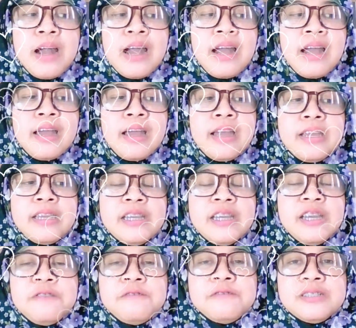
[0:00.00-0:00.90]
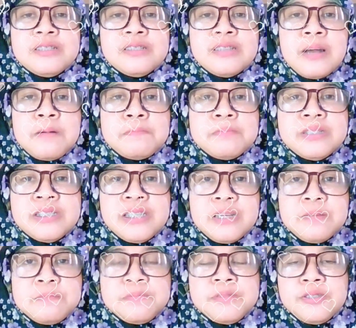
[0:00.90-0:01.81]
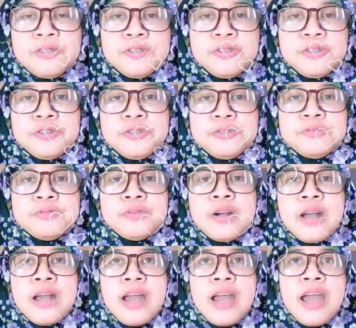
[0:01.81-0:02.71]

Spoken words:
I give some tips to you,